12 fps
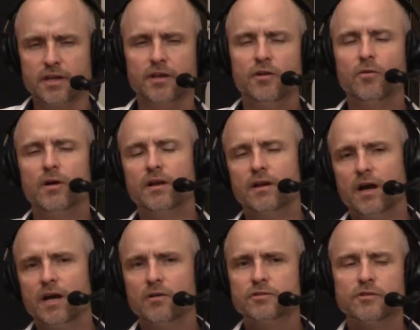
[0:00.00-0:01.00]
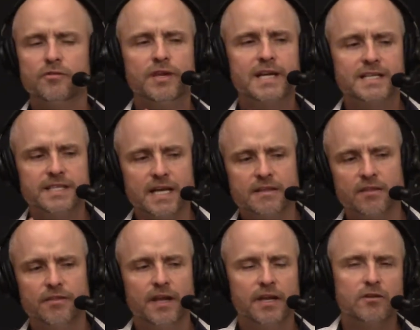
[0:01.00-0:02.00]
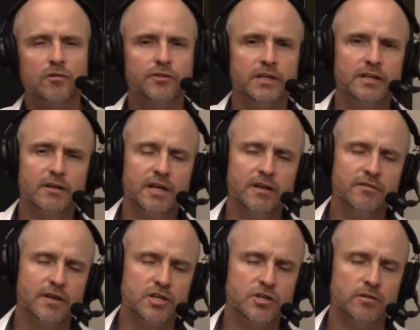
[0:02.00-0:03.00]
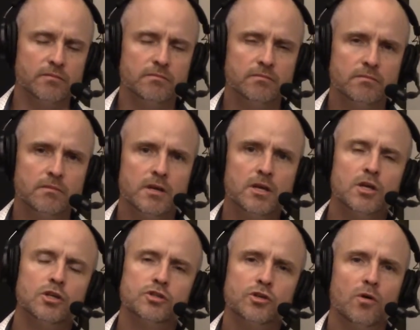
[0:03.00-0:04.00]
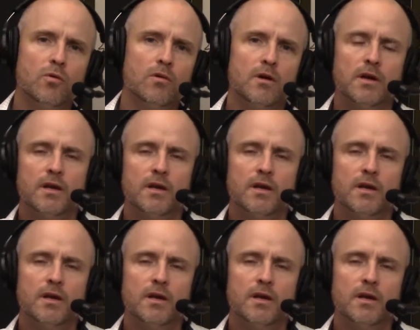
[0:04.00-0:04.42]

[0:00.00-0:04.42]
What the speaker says: you know what? I also think it's antithetical to innovation. So,